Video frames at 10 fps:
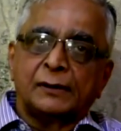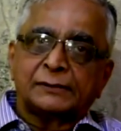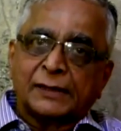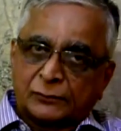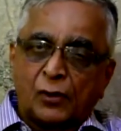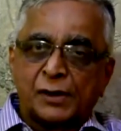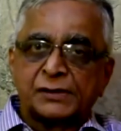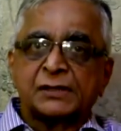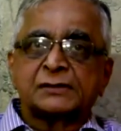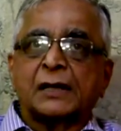
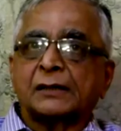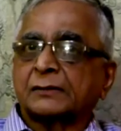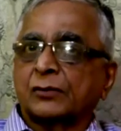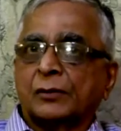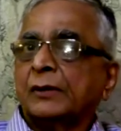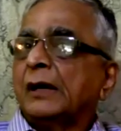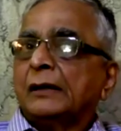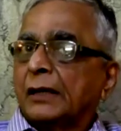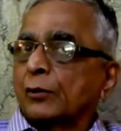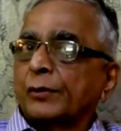technologies that
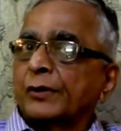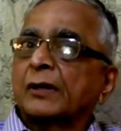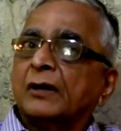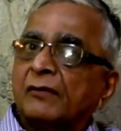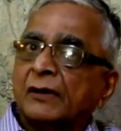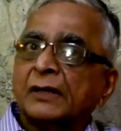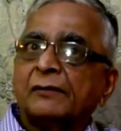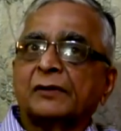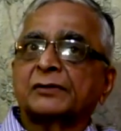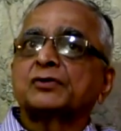are going to govern
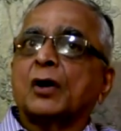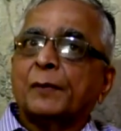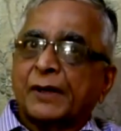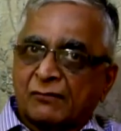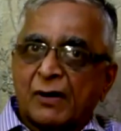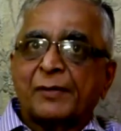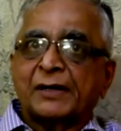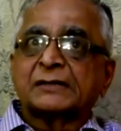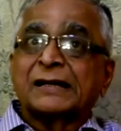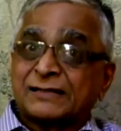our job
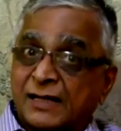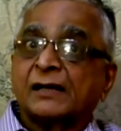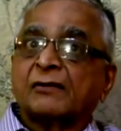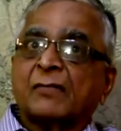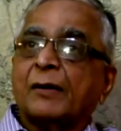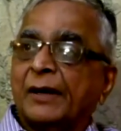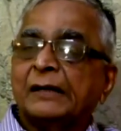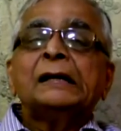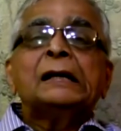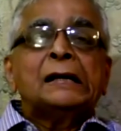requirements and skill requirement